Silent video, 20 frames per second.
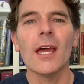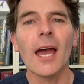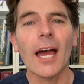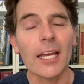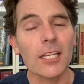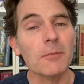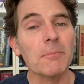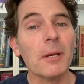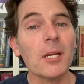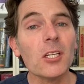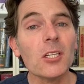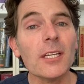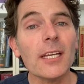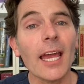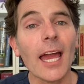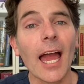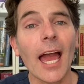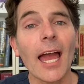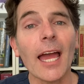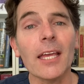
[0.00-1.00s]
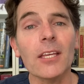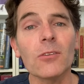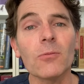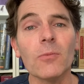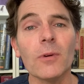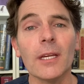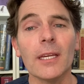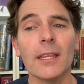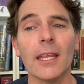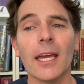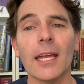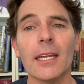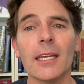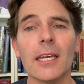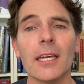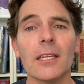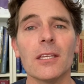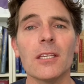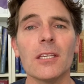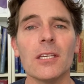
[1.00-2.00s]
especially as we then
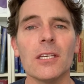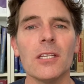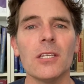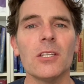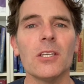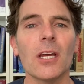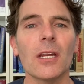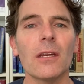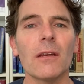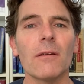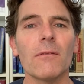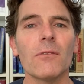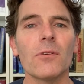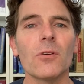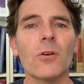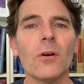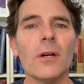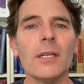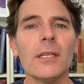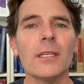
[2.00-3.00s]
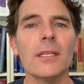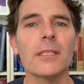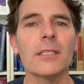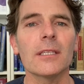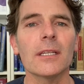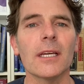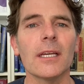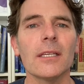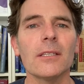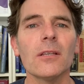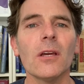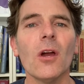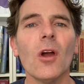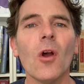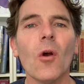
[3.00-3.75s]
get degenerative joint disease.